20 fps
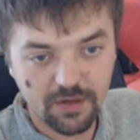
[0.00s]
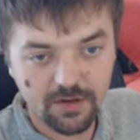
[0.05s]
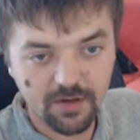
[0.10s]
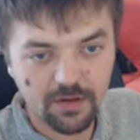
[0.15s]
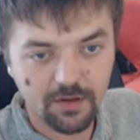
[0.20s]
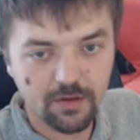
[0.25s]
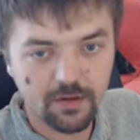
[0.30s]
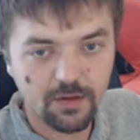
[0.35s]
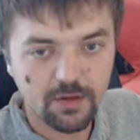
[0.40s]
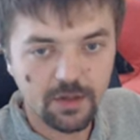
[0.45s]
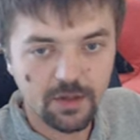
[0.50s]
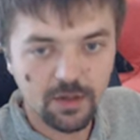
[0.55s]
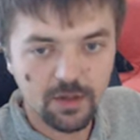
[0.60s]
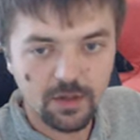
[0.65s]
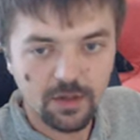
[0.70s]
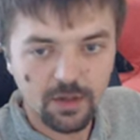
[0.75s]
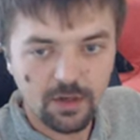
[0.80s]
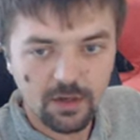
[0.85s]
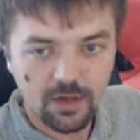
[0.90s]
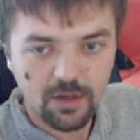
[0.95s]
here.
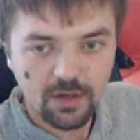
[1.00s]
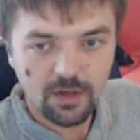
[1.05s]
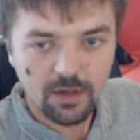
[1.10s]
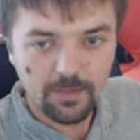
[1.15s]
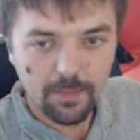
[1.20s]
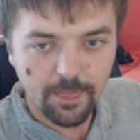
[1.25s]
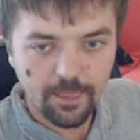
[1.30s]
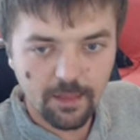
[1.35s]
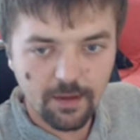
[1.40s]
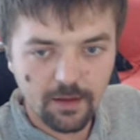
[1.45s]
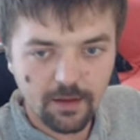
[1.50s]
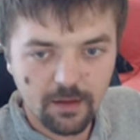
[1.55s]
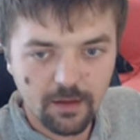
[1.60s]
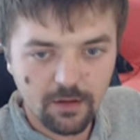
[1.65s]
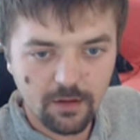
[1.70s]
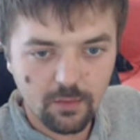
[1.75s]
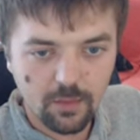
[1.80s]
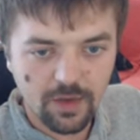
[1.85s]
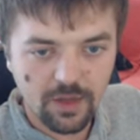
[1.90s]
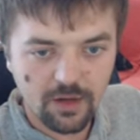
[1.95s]

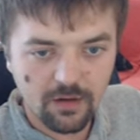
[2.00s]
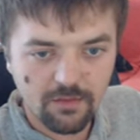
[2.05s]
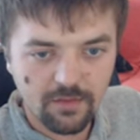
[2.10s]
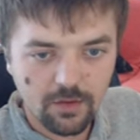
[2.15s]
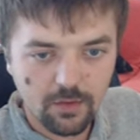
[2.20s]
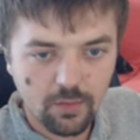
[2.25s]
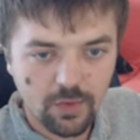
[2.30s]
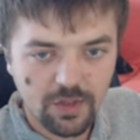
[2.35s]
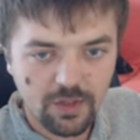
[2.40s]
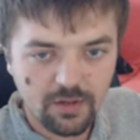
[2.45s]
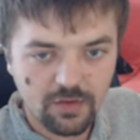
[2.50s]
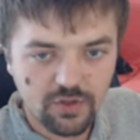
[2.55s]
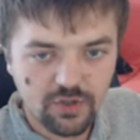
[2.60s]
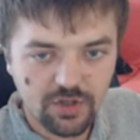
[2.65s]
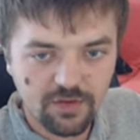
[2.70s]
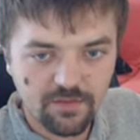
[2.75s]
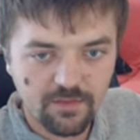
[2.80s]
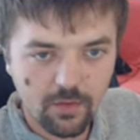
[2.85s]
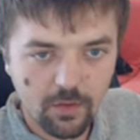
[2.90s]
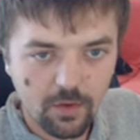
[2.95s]
Uh, we have queen to
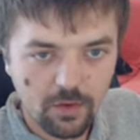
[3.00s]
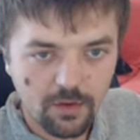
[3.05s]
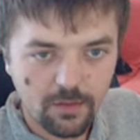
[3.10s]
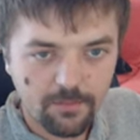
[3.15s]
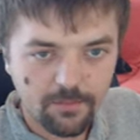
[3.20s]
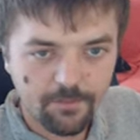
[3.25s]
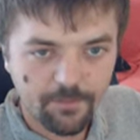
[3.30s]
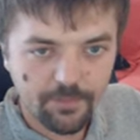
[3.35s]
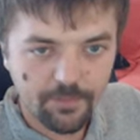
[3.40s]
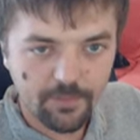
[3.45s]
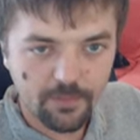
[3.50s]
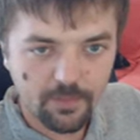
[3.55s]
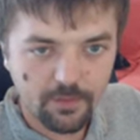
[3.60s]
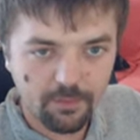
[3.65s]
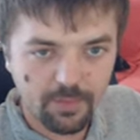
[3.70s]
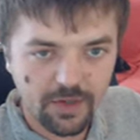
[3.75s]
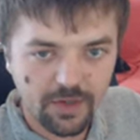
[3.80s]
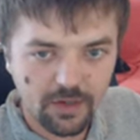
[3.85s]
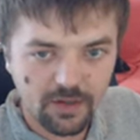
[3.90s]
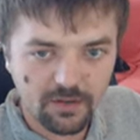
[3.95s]
g four,
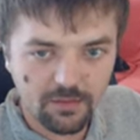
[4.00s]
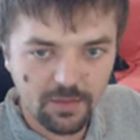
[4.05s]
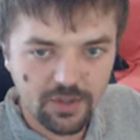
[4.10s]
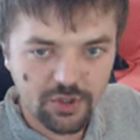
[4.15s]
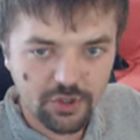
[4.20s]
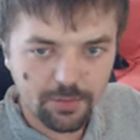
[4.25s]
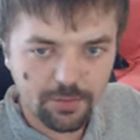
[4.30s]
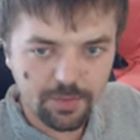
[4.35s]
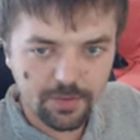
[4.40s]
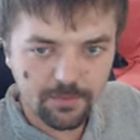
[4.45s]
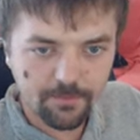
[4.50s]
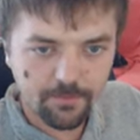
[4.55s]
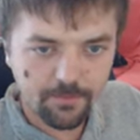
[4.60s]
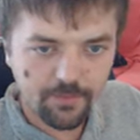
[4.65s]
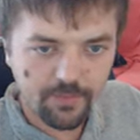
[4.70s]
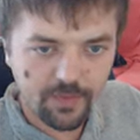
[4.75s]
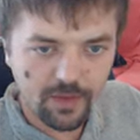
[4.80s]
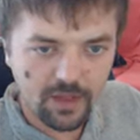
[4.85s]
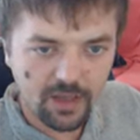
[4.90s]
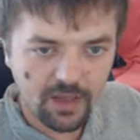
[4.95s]
pinning the bishop,
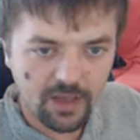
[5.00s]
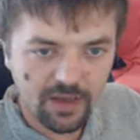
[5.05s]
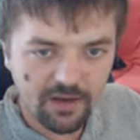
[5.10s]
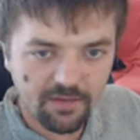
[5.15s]
f